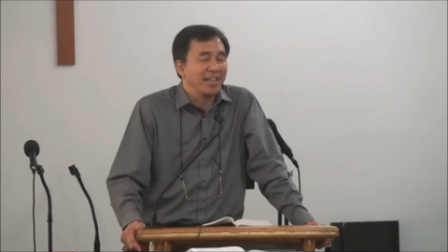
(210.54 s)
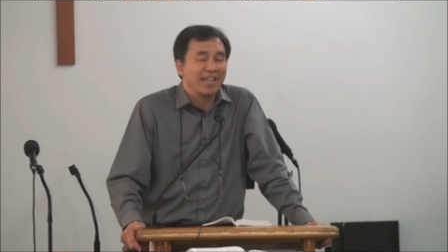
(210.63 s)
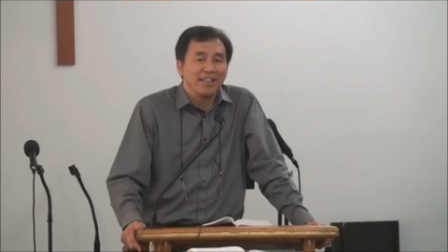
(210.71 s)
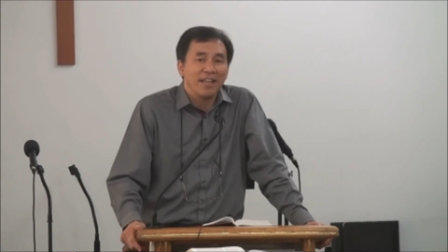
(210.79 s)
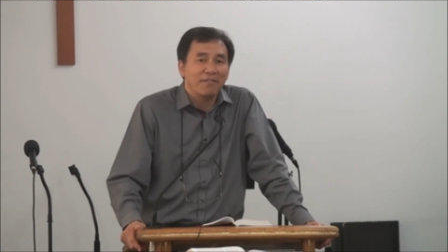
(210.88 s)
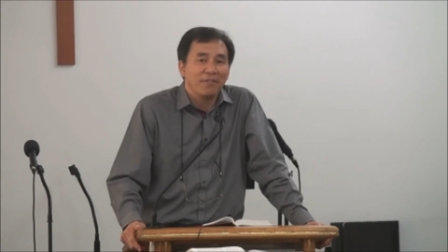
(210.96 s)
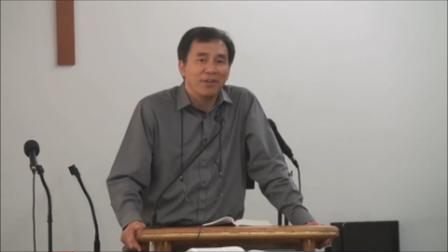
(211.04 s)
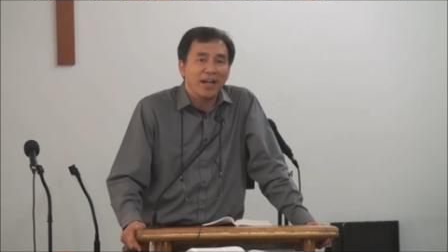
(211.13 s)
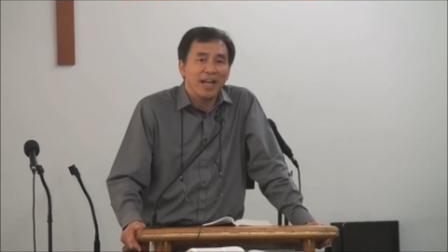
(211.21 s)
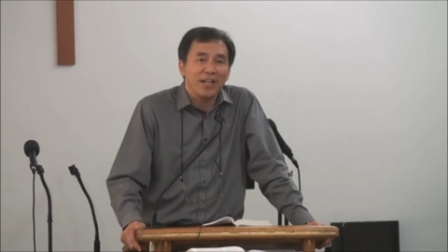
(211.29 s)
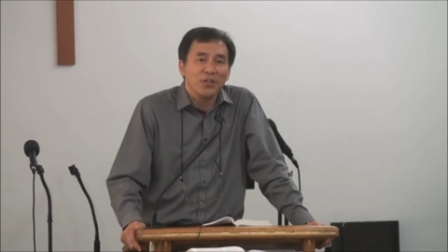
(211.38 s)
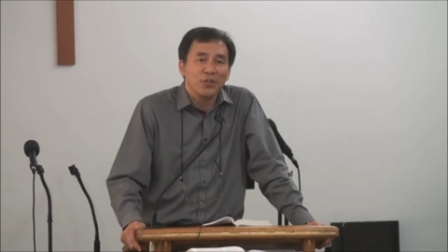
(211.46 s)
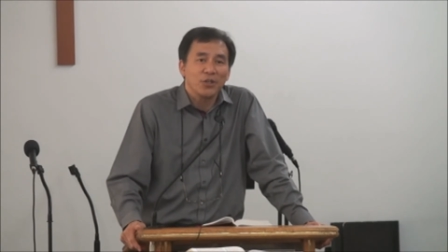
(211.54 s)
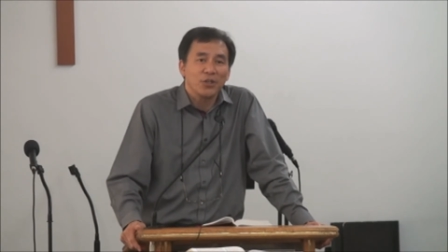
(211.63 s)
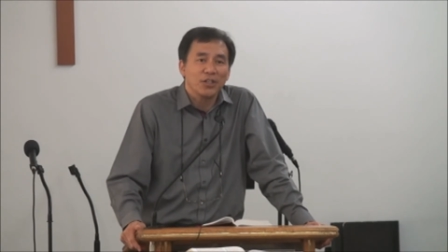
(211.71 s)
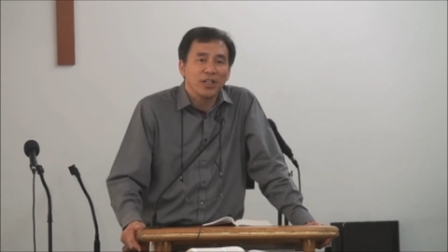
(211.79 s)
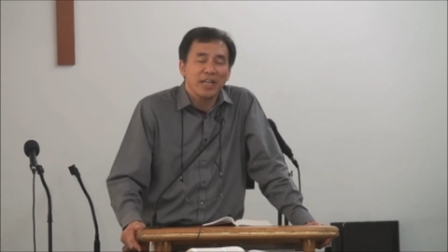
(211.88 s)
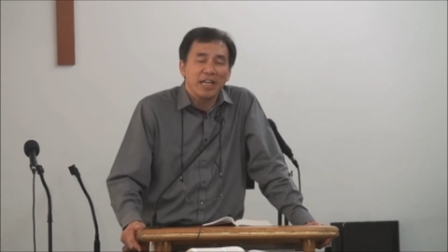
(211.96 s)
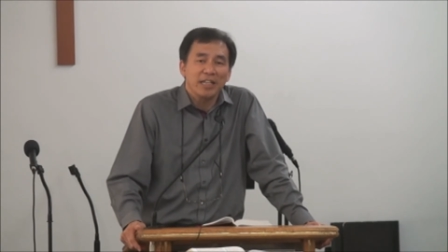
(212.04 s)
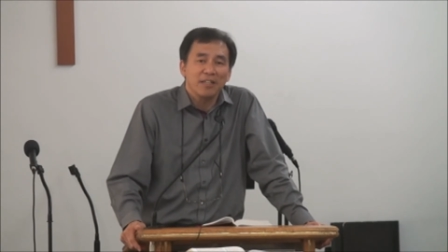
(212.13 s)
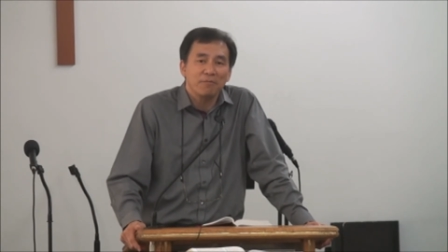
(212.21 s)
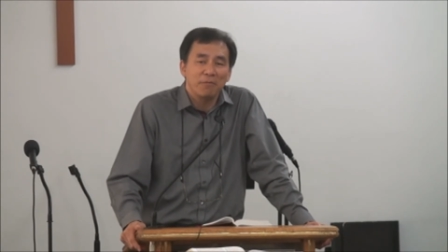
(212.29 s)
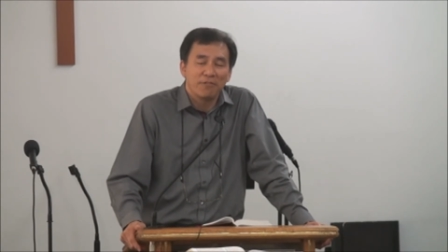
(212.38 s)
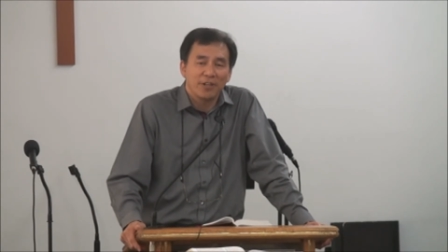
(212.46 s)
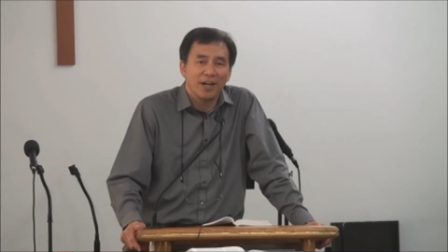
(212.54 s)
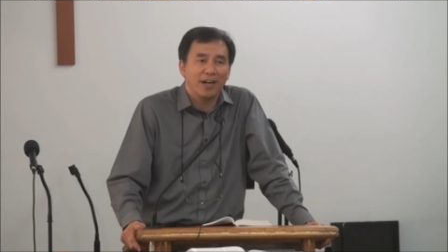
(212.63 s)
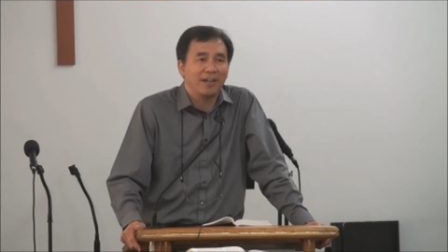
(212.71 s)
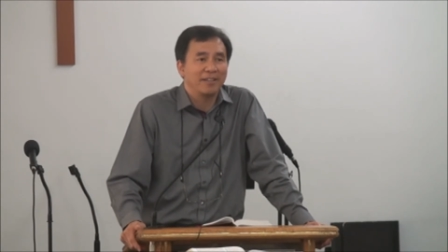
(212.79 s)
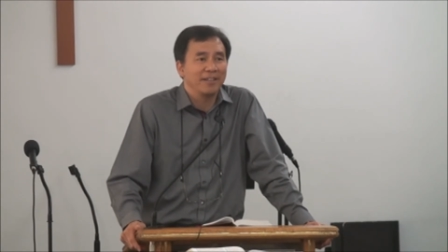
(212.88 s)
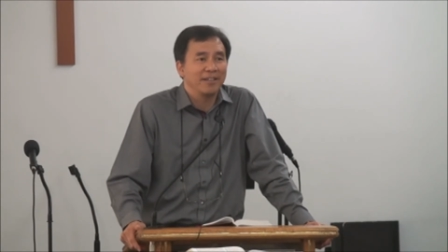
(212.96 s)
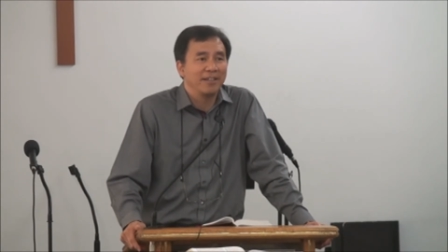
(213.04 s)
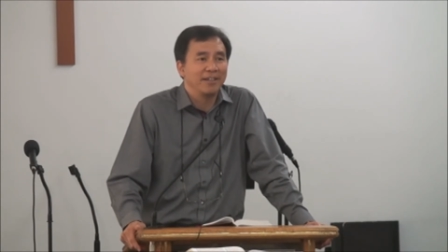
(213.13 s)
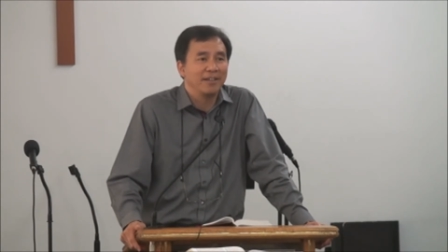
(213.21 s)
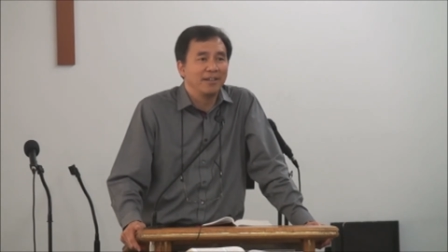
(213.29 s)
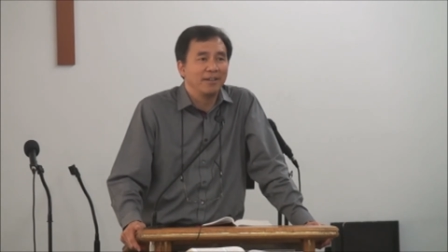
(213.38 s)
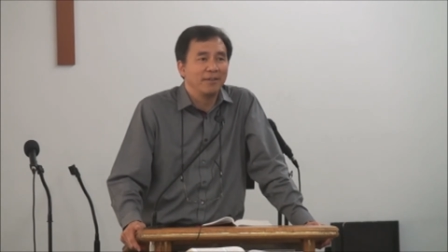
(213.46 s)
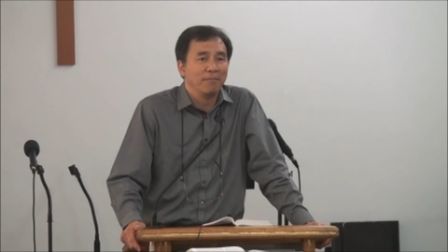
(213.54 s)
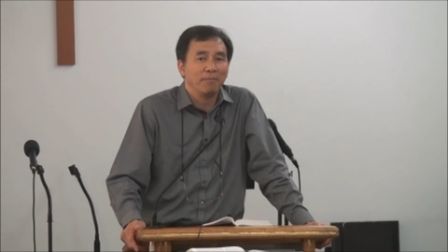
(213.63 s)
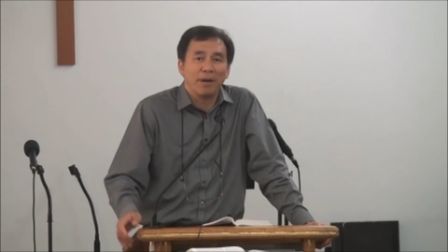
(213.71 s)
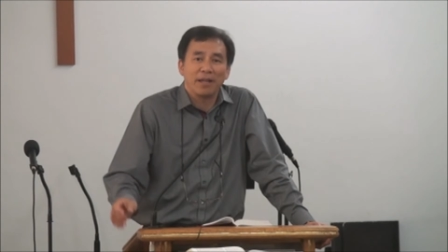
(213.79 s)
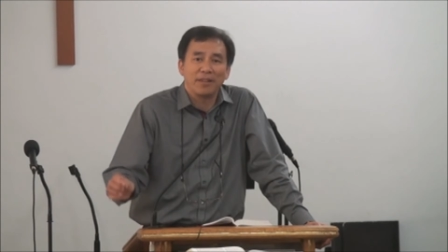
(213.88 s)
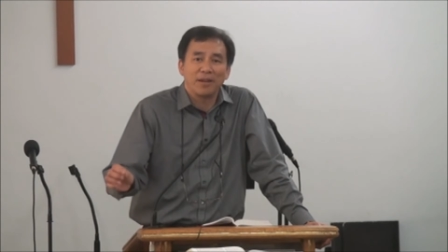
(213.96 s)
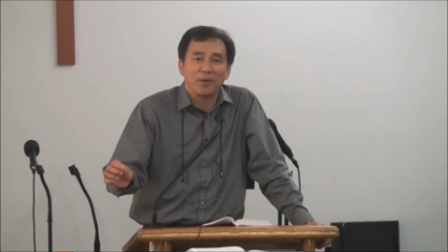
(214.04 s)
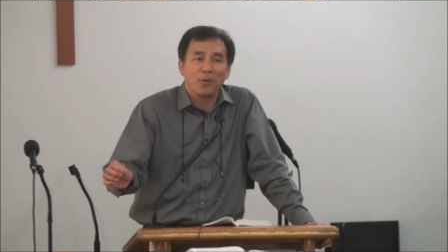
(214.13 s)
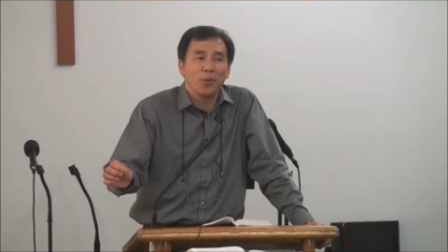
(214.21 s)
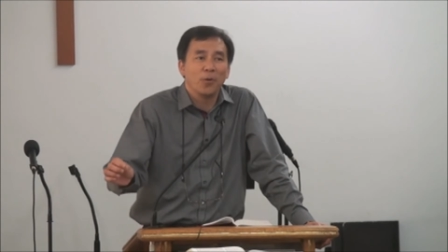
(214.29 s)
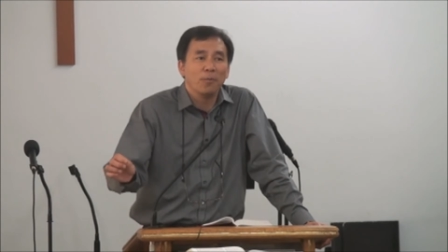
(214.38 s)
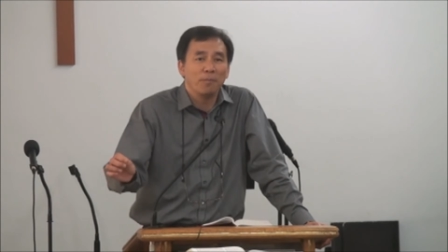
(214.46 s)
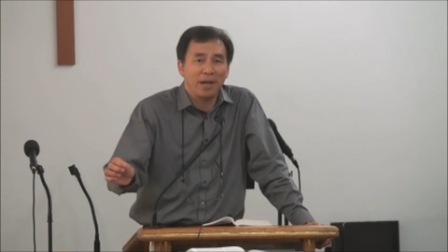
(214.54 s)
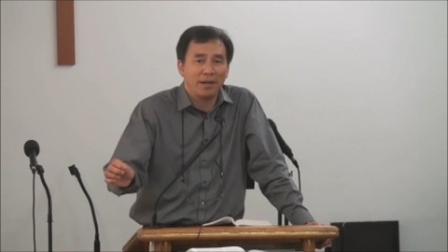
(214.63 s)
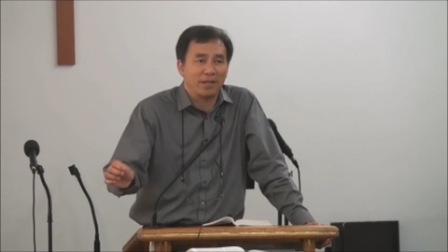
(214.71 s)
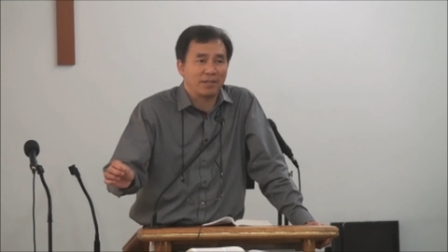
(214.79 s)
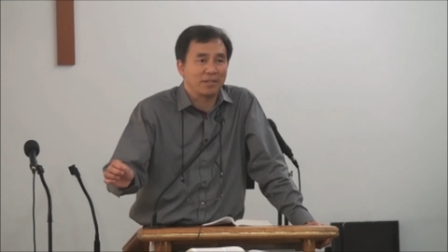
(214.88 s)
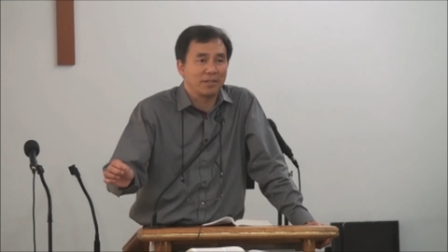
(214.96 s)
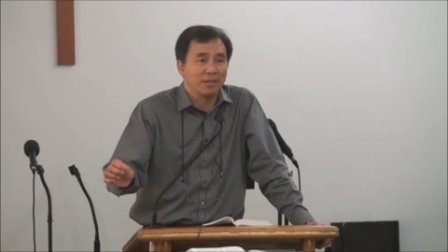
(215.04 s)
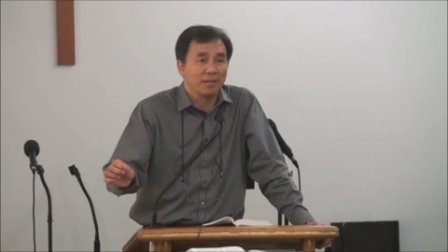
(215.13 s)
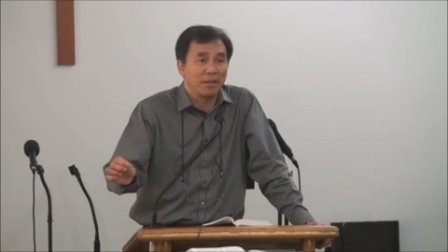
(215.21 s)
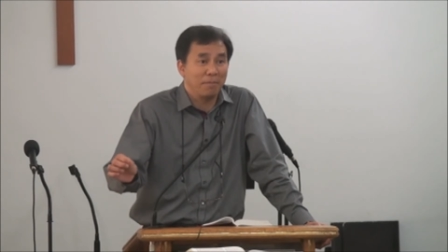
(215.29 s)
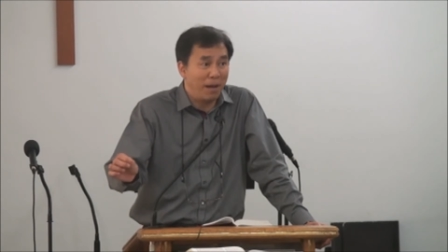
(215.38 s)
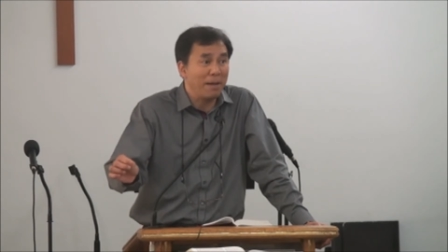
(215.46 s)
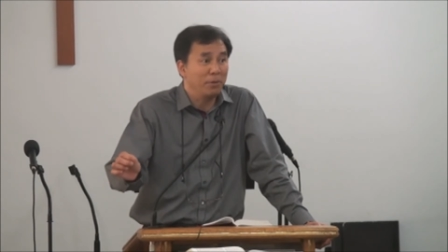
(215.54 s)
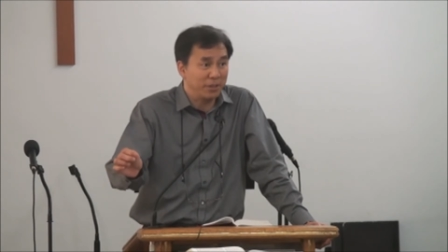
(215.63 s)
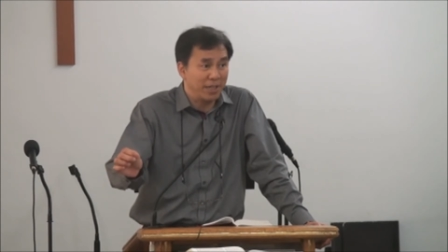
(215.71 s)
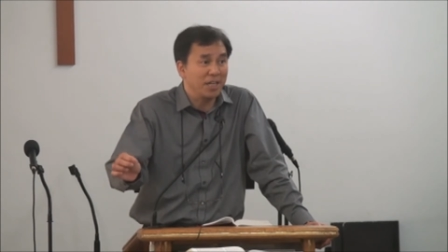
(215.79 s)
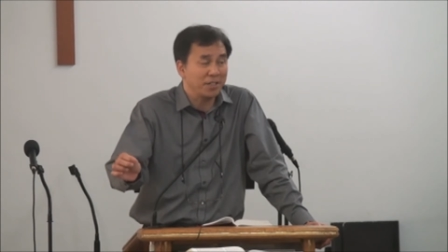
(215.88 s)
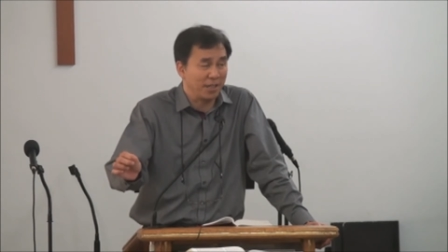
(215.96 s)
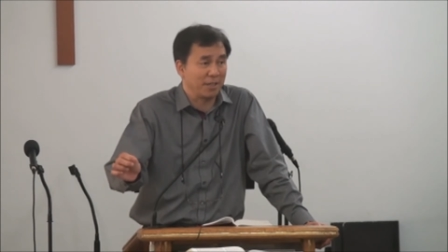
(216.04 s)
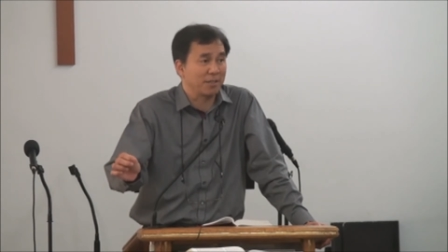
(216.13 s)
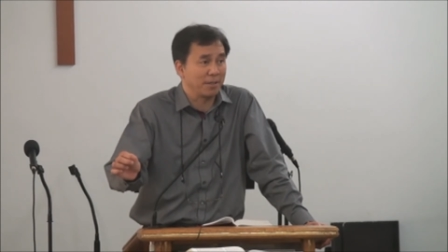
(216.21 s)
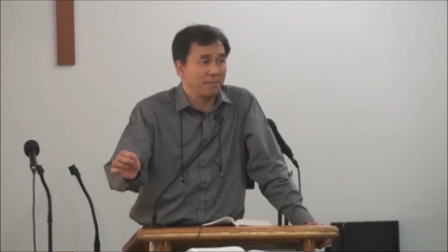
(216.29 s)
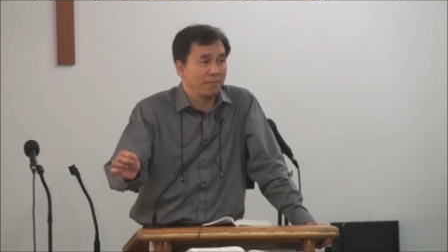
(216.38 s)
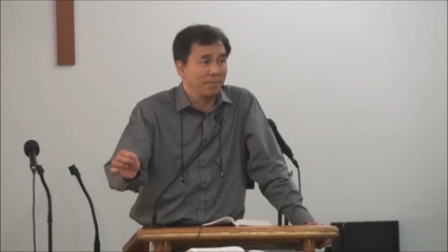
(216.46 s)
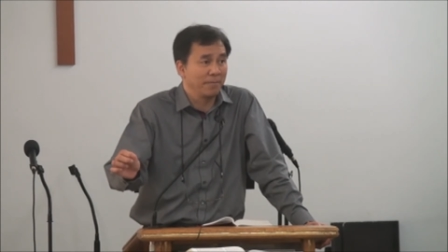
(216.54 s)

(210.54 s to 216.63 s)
can never enter the kingdom of God by their own merits. The Bible tells us,